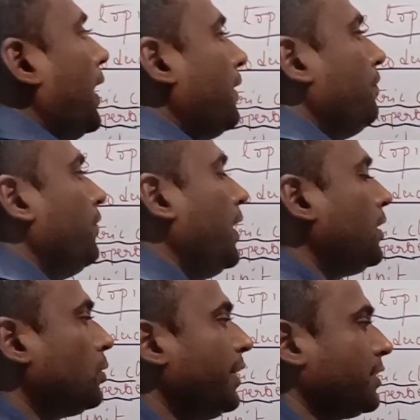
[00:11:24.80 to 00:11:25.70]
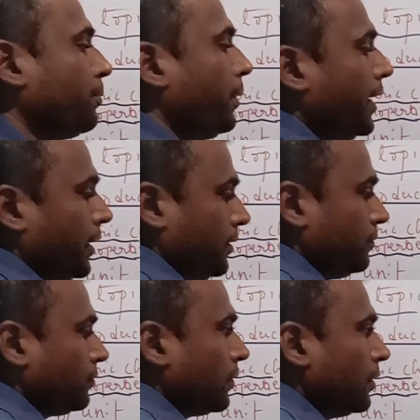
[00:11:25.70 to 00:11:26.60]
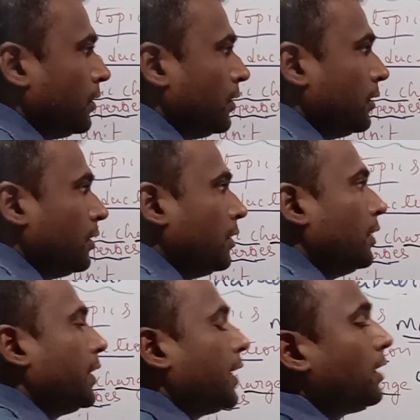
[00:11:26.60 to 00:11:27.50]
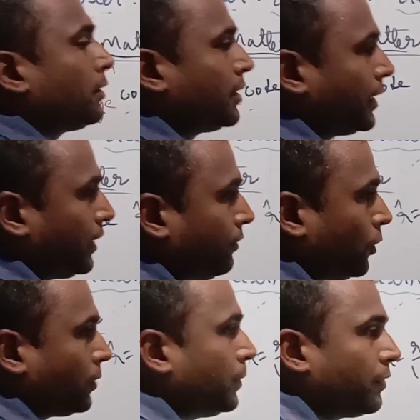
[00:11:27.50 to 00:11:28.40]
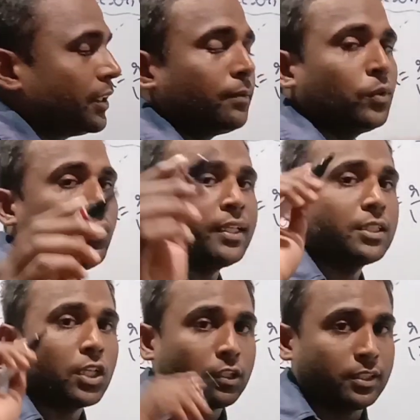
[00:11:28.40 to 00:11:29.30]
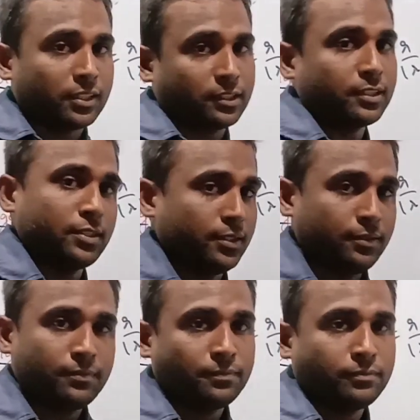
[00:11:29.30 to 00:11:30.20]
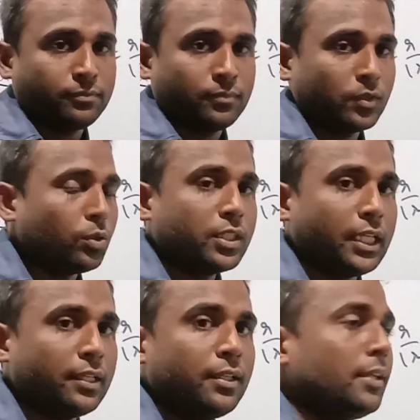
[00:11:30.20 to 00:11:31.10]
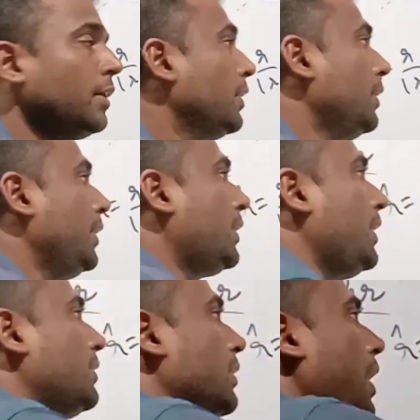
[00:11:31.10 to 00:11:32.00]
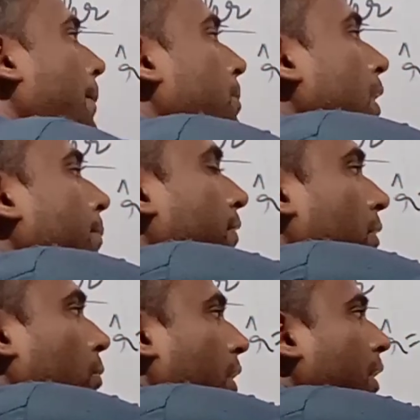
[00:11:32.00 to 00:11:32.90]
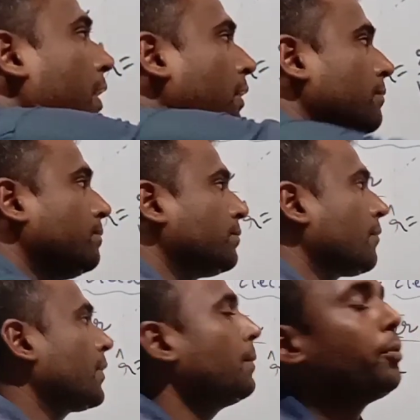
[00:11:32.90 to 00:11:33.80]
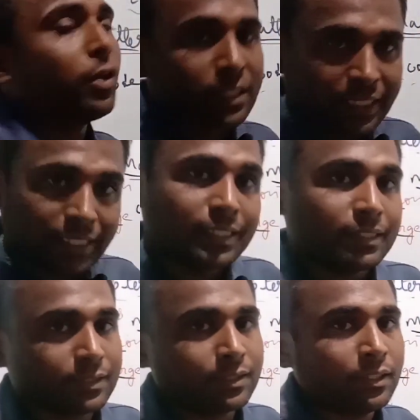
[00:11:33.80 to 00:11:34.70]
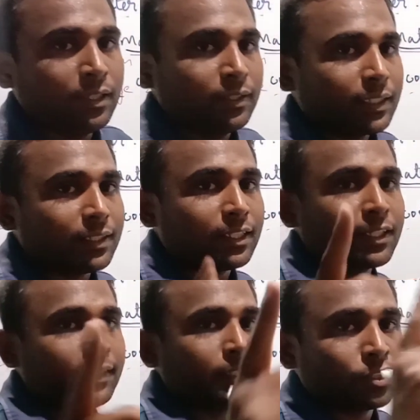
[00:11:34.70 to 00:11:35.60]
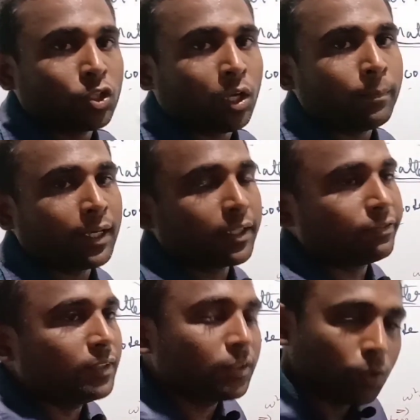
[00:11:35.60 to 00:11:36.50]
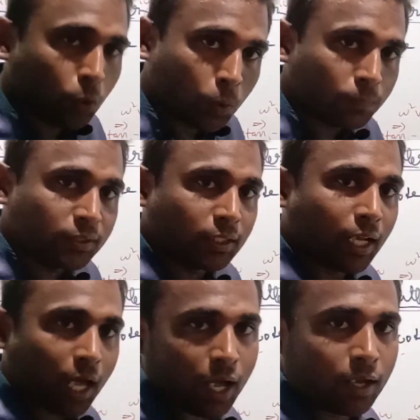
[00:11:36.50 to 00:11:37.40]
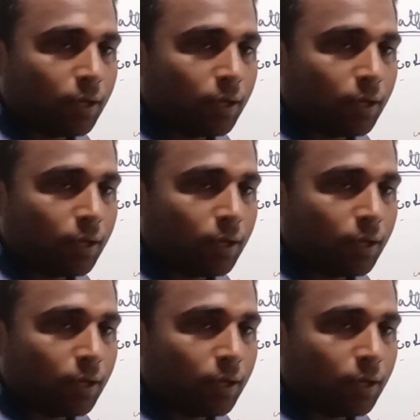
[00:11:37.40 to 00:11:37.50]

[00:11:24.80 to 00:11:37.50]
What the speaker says: I had failed to explain electrostatic force between the moving charges. Okay, it is applicable for only point charges. That is the greatest drawback of this Coulomb's law.